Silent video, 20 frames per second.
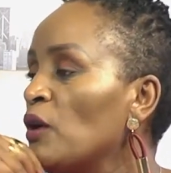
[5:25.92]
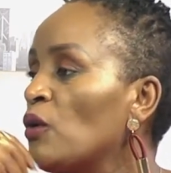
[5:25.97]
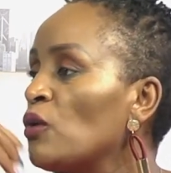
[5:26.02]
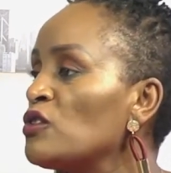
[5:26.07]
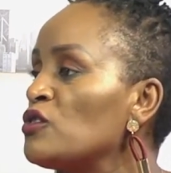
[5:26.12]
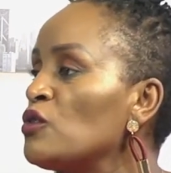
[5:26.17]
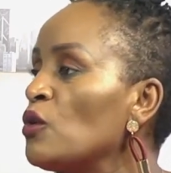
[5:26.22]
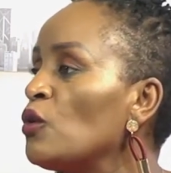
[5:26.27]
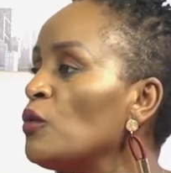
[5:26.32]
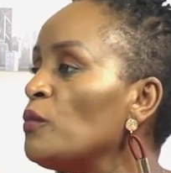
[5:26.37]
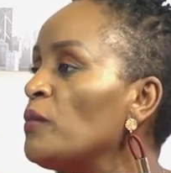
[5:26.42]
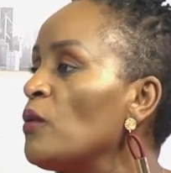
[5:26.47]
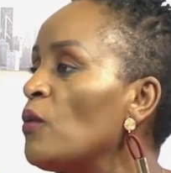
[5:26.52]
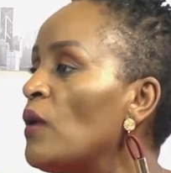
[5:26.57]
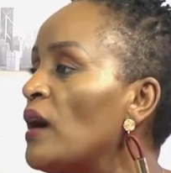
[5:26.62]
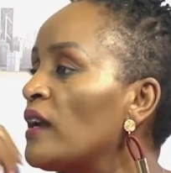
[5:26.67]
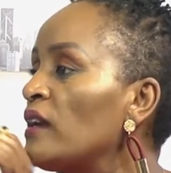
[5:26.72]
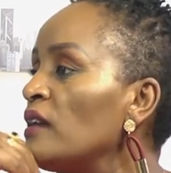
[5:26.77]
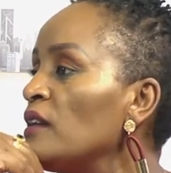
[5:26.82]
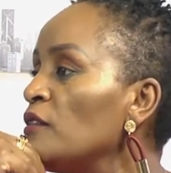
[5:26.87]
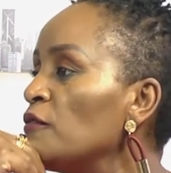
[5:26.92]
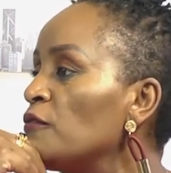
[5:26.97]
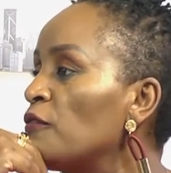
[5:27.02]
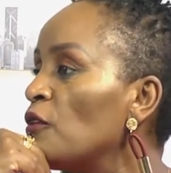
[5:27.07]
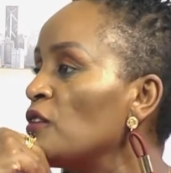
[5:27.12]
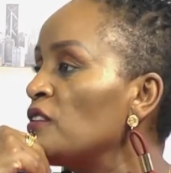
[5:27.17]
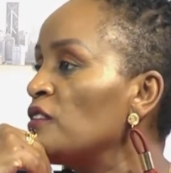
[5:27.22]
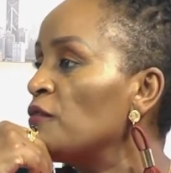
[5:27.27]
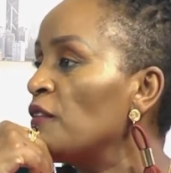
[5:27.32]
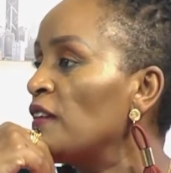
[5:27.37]
Because you could be working in
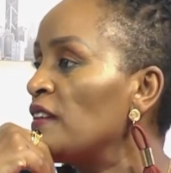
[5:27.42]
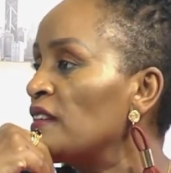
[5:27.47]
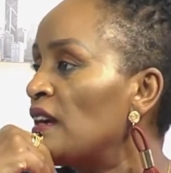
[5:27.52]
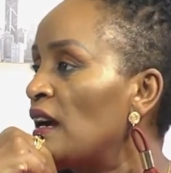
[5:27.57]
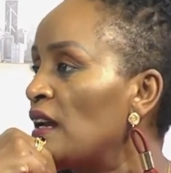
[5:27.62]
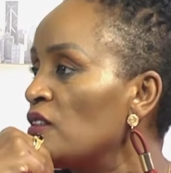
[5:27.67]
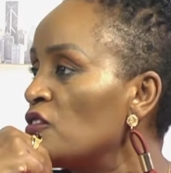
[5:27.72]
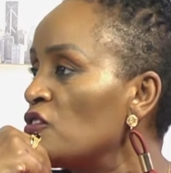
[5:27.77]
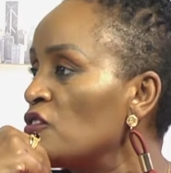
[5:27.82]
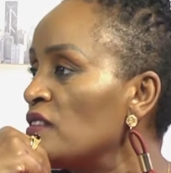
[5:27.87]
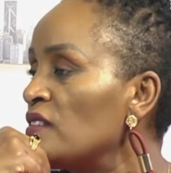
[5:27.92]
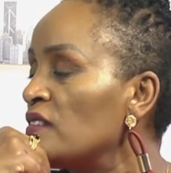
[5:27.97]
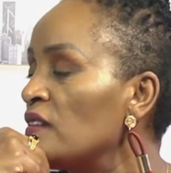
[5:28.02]
4 different countries.